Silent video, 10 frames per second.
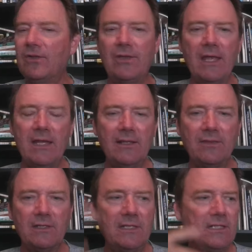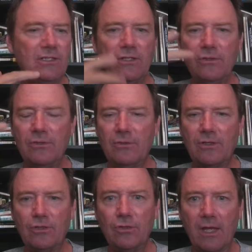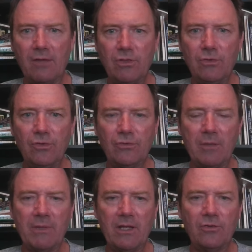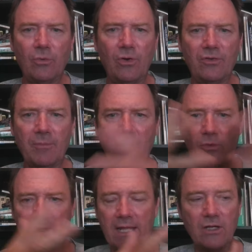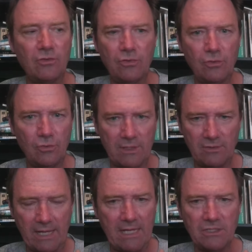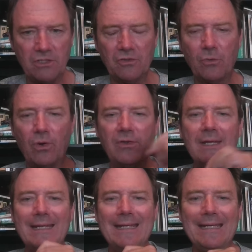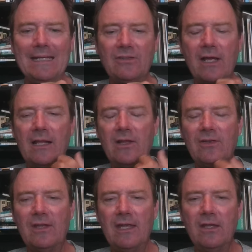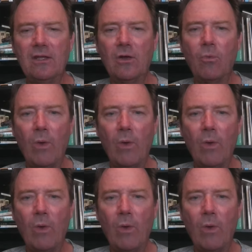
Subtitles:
Saying that the ninja you could have used straight bladed swords somehow related to these ancient swords is kind of like saying,